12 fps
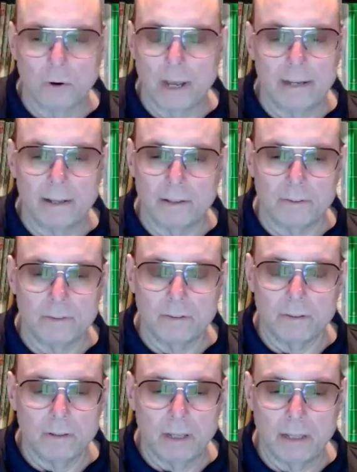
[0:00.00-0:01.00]
horrendous.
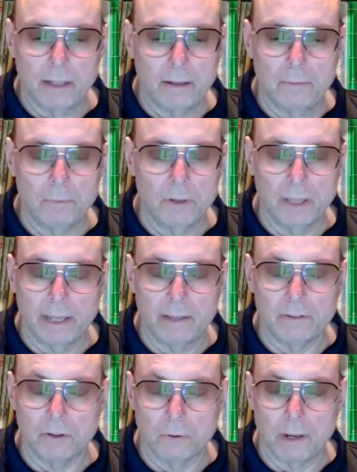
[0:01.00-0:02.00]
It really
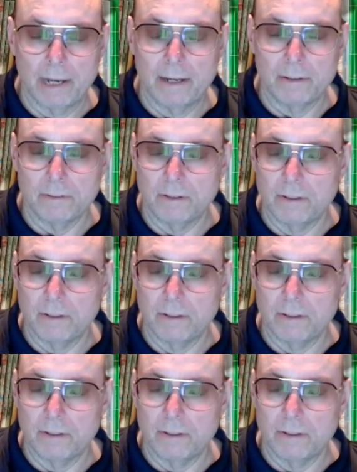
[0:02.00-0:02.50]
is horrendous.